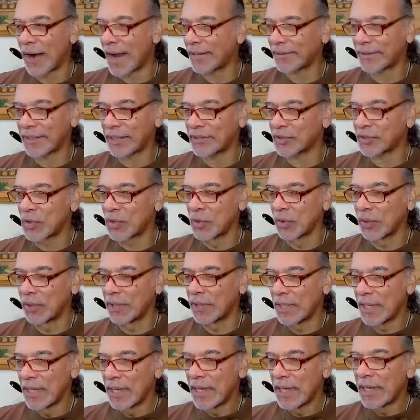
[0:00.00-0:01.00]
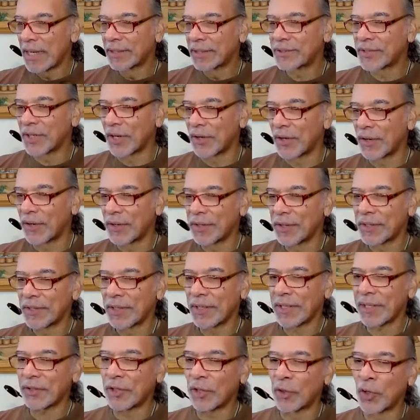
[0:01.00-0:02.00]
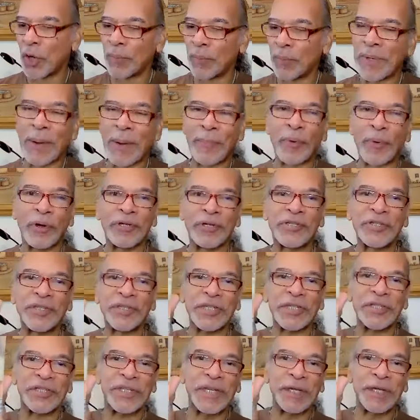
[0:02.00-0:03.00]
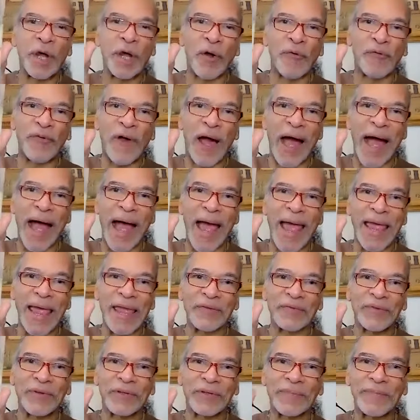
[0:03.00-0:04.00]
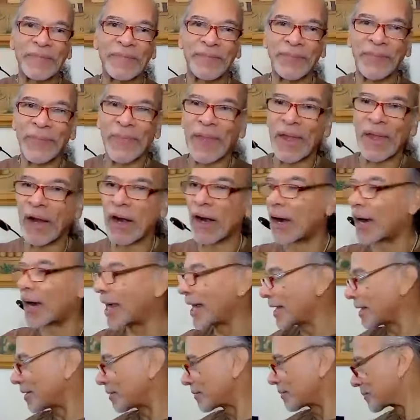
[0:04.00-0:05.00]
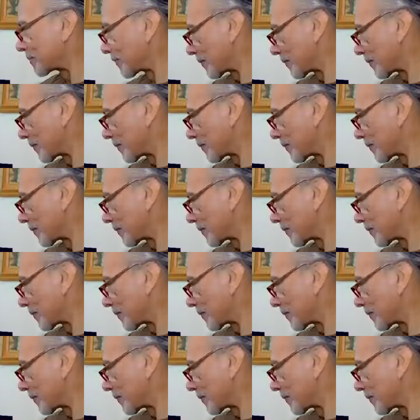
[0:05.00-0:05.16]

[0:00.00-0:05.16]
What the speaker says: right, that's cool. So the NOM number is 1605. All right.